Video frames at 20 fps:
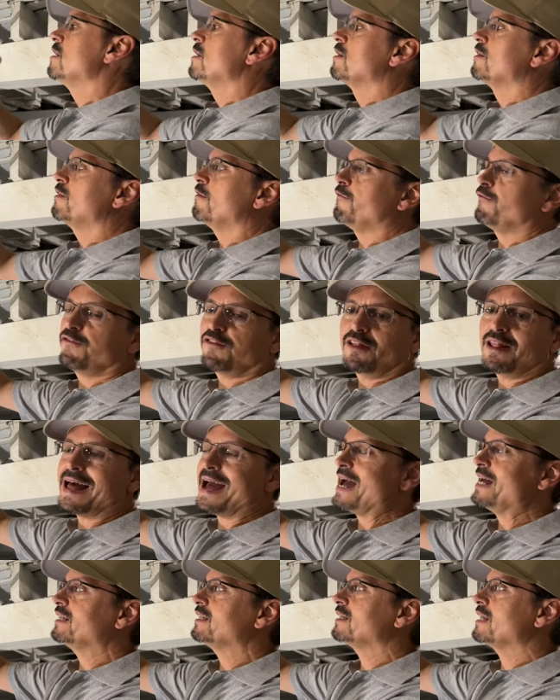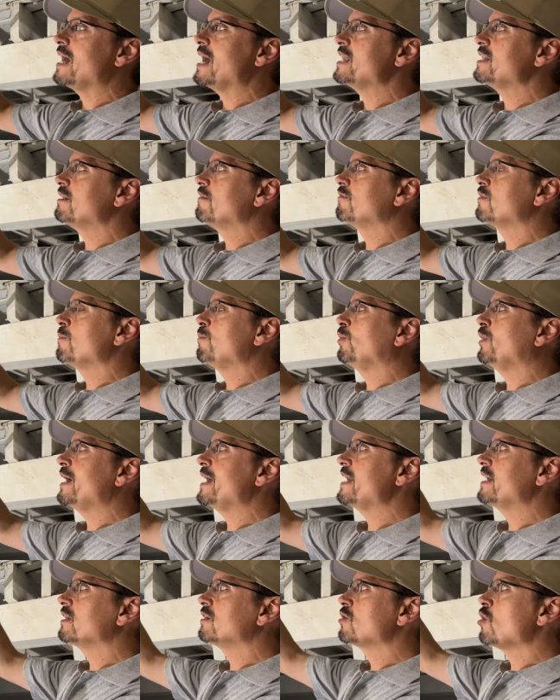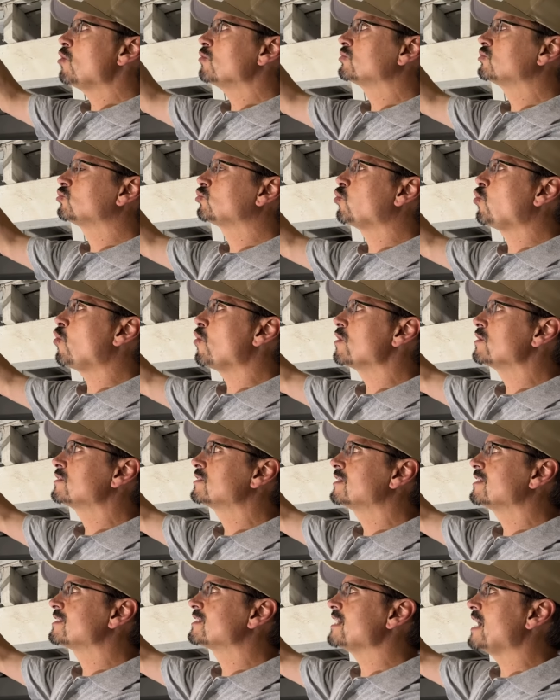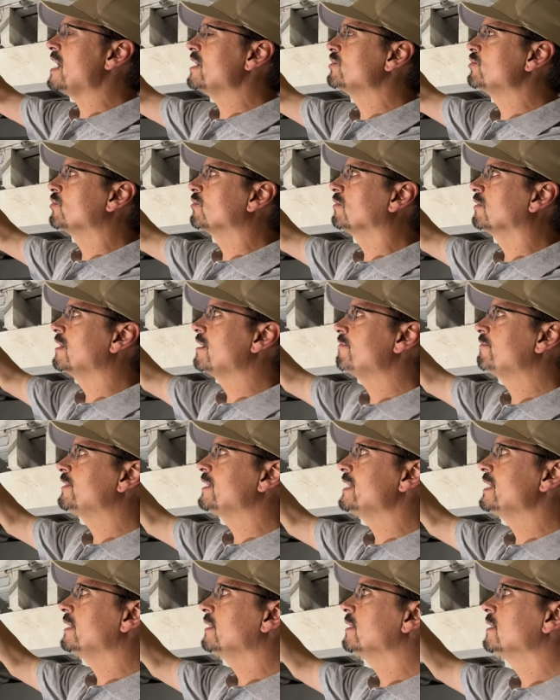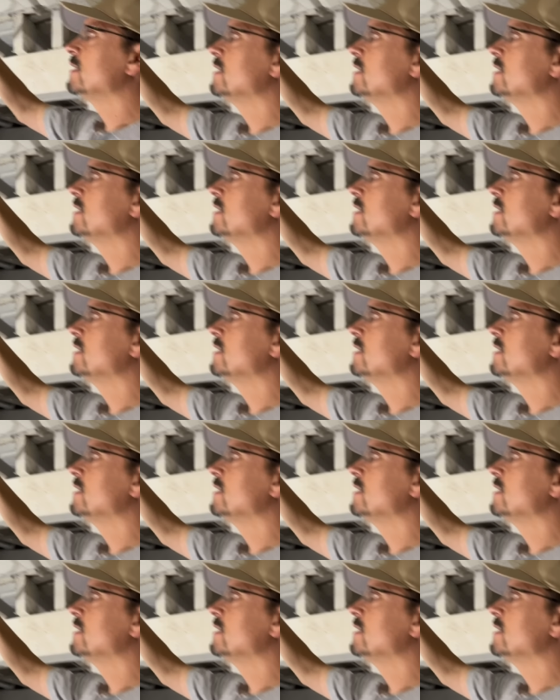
The flat end of the plate goes towards the side you're lifting.